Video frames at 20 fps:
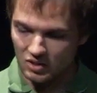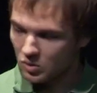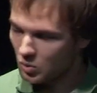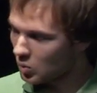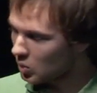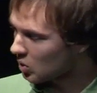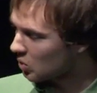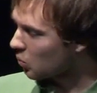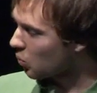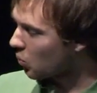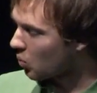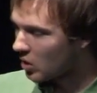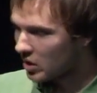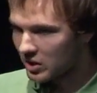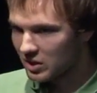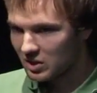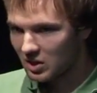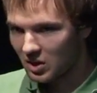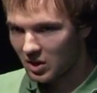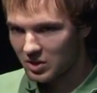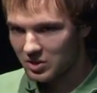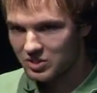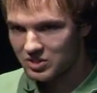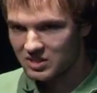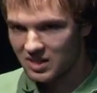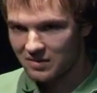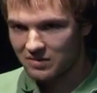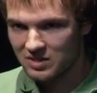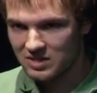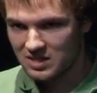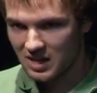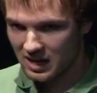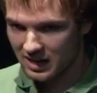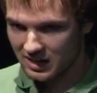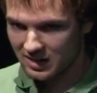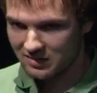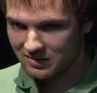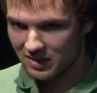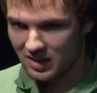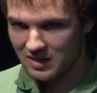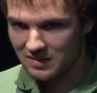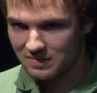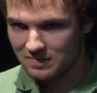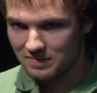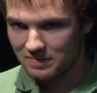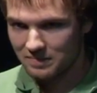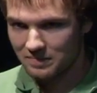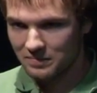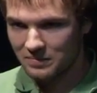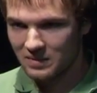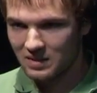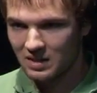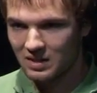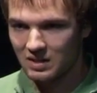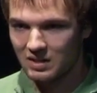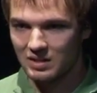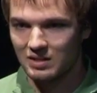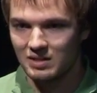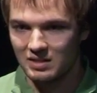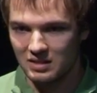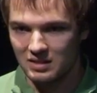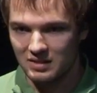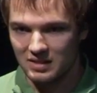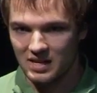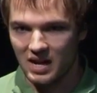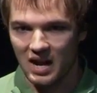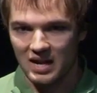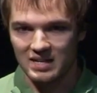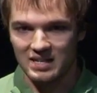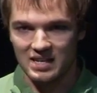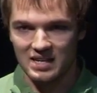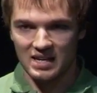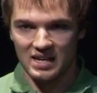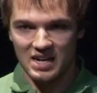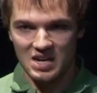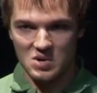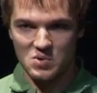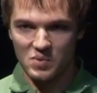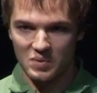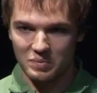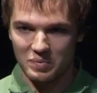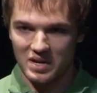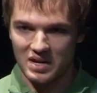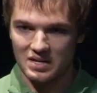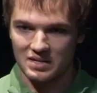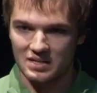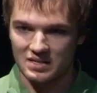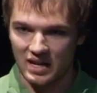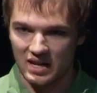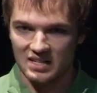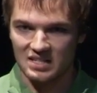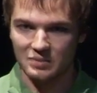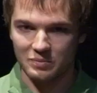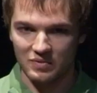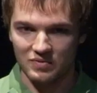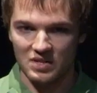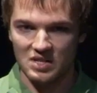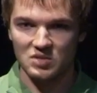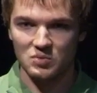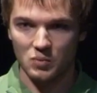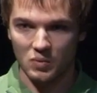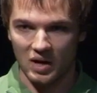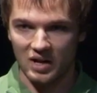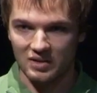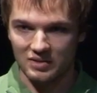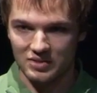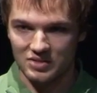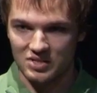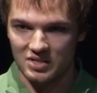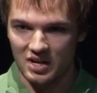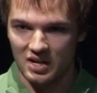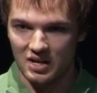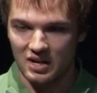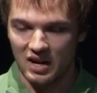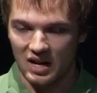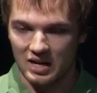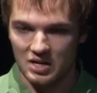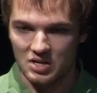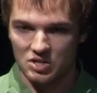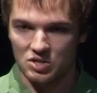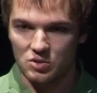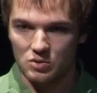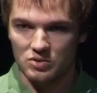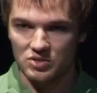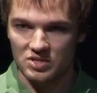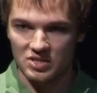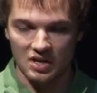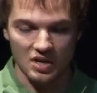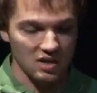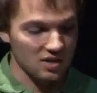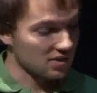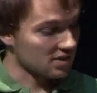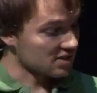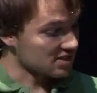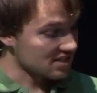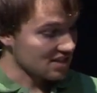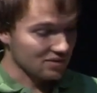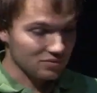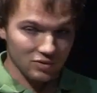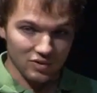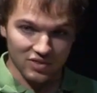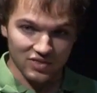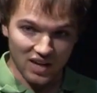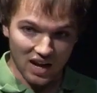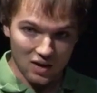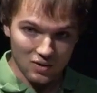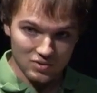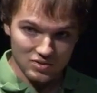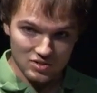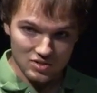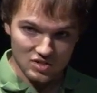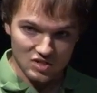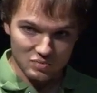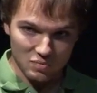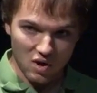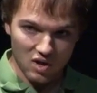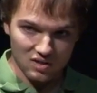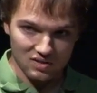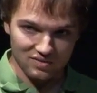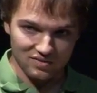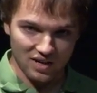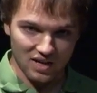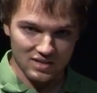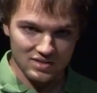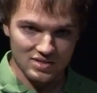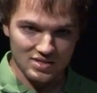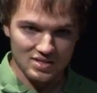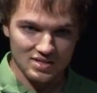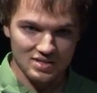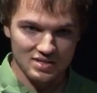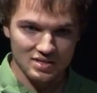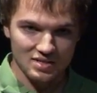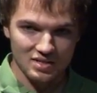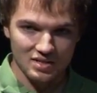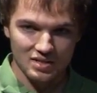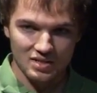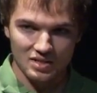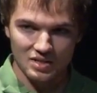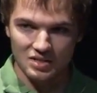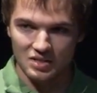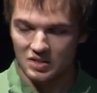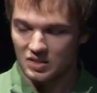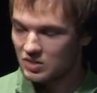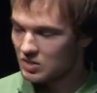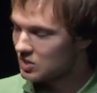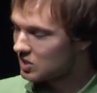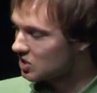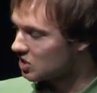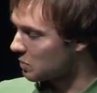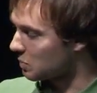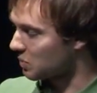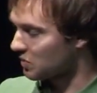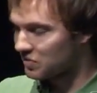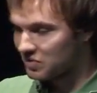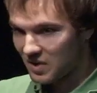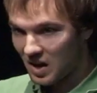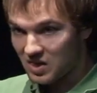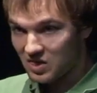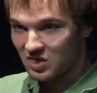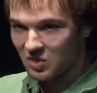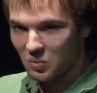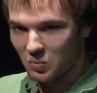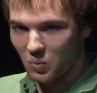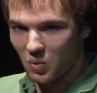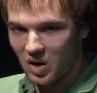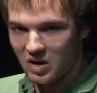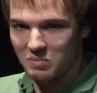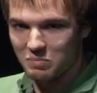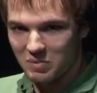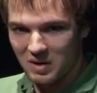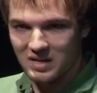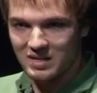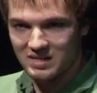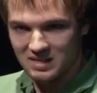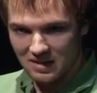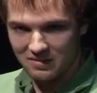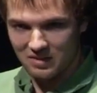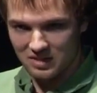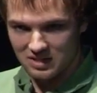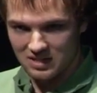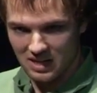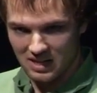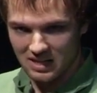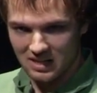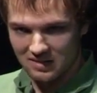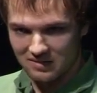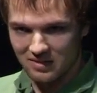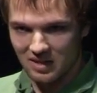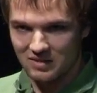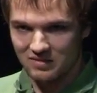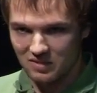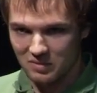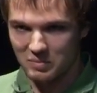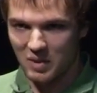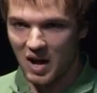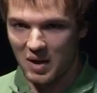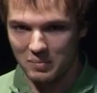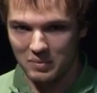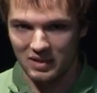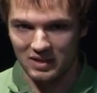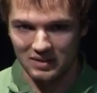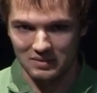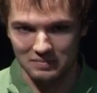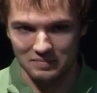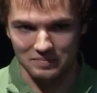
or in one large devastating event. The idea here would be to take some of these wells and induce the several thousand small events to prevent the one big devastating event from happening.